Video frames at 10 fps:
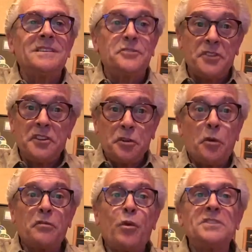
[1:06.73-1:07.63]
Send
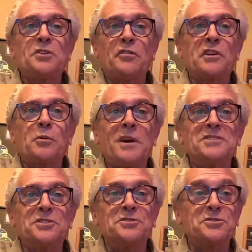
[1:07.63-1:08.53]
your voiceover
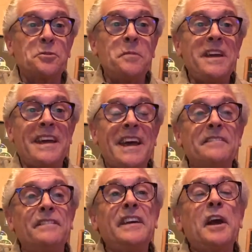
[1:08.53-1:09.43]
questions to me at
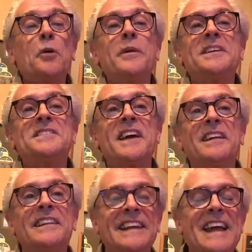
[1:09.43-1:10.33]

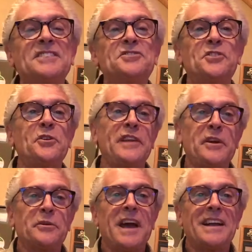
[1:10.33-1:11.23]
vointel at
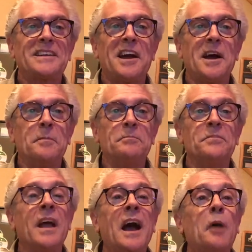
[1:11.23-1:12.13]
edgestudio.com.
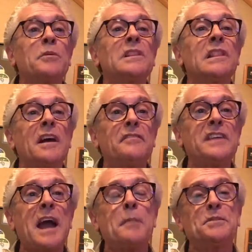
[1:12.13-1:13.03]
I would love
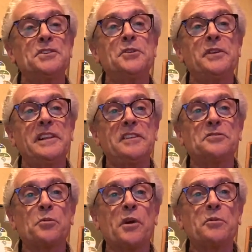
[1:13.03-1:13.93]
the opportunity
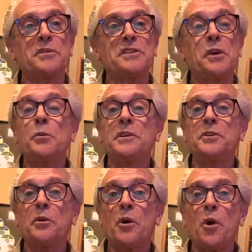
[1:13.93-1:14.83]
to work with you in
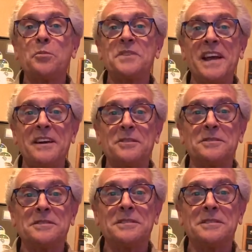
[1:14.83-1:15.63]
your hometown.